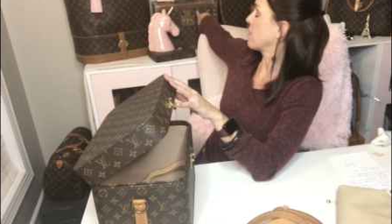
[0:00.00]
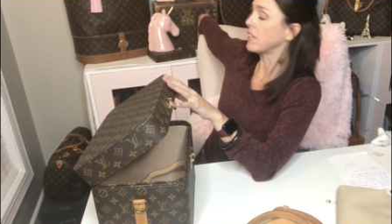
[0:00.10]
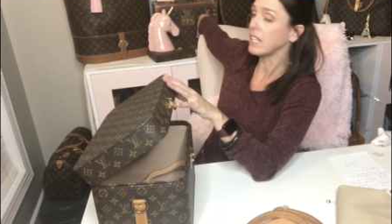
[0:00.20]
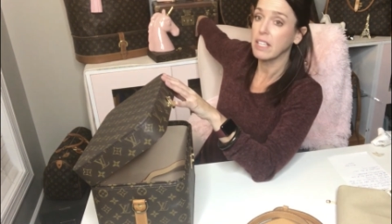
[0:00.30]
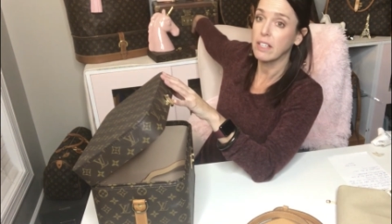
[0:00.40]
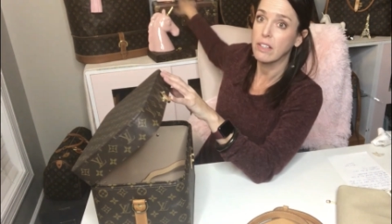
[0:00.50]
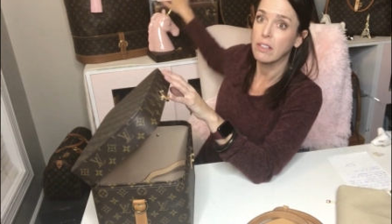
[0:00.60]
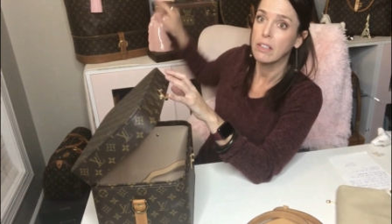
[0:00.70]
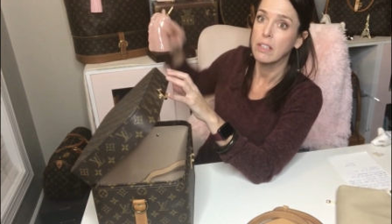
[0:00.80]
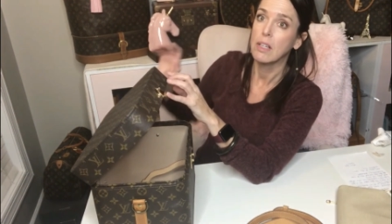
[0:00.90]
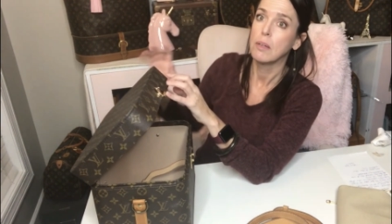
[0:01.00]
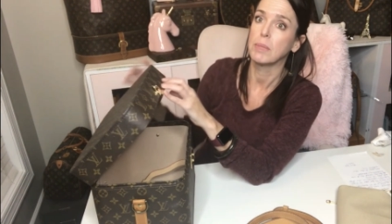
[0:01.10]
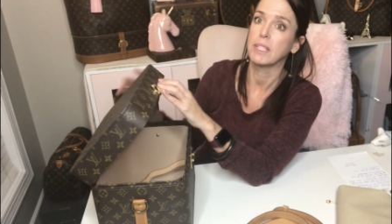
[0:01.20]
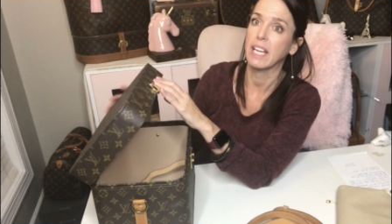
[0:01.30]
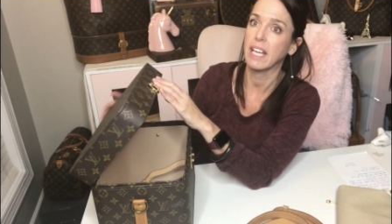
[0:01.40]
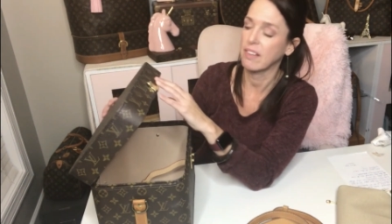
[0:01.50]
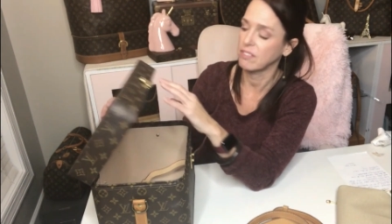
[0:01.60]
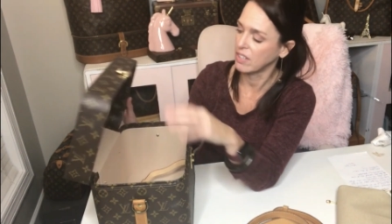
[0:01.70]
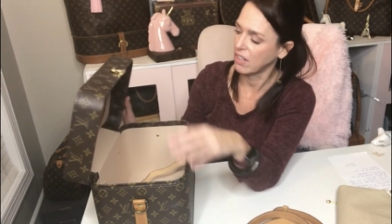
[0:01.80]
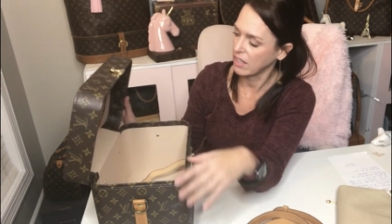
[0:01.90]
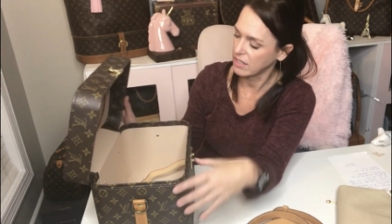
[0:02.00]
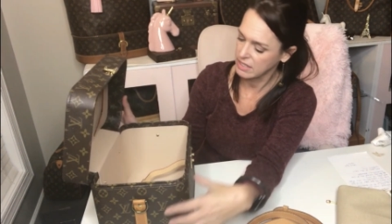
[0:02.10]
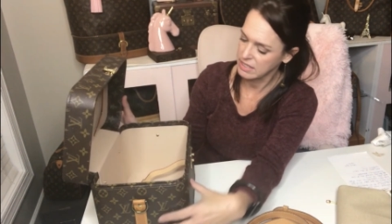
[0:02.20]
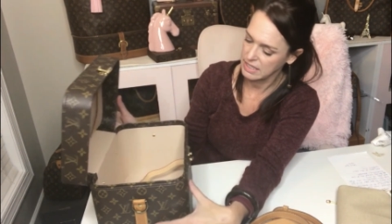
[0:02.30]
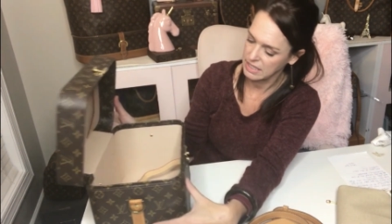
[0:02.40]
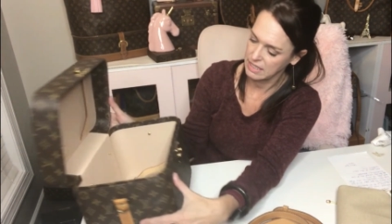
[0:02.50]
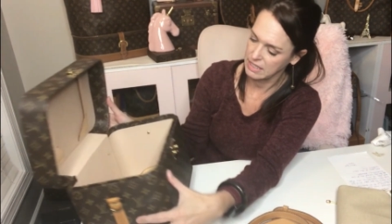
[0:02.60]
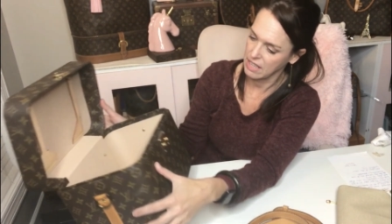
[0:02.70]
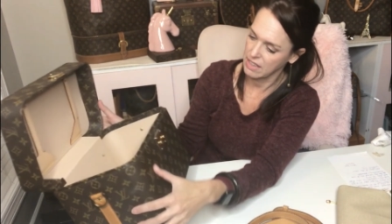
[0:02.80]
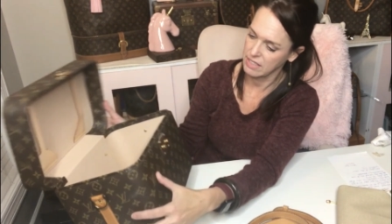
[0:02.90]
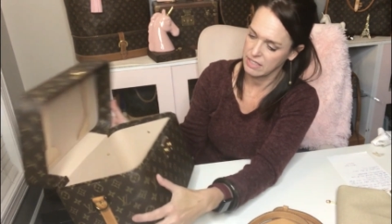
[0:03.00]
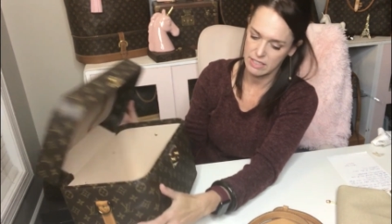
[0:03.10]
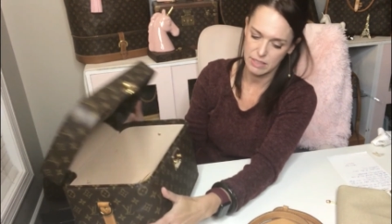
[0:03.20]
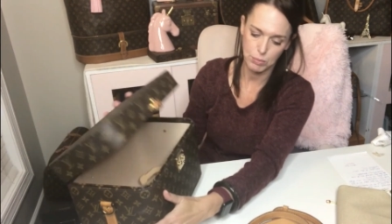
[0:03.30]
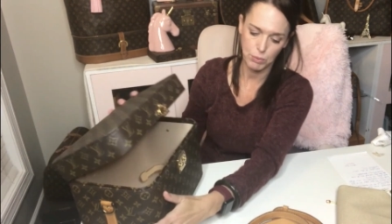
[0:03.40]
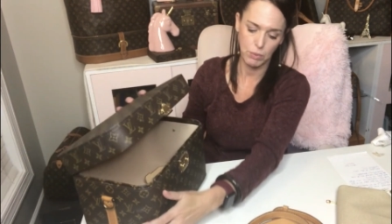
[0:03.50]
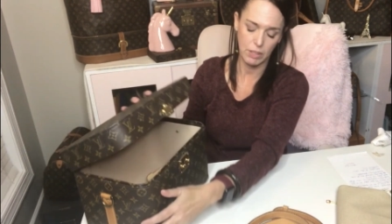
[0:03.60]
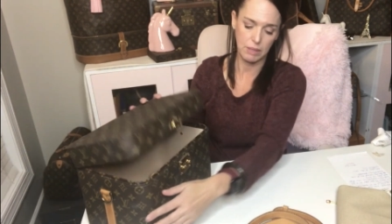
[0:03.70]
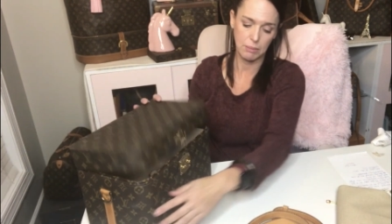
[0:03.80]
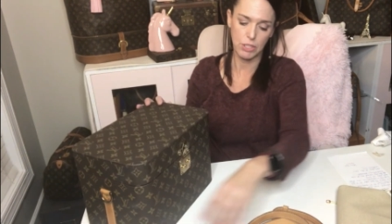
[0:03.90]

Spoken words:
here, but they have not seen this simple one. Let me